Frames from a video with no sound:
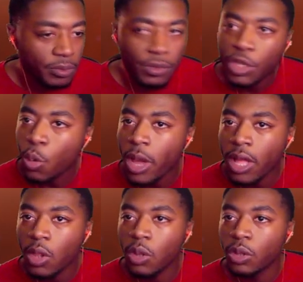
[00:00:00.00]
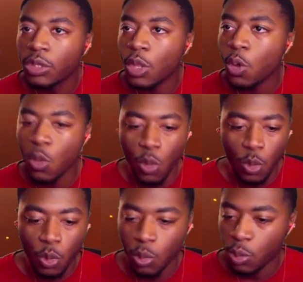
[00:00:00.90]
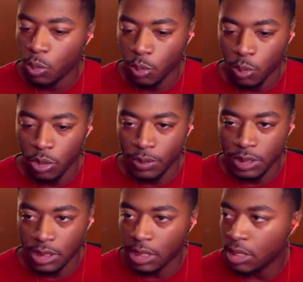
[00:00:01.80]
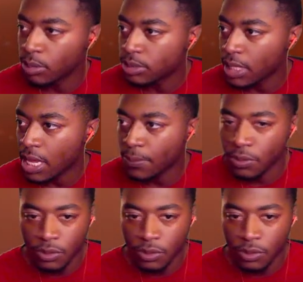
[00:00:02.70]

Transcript: Noelle? No. Let me see, let's see Amber.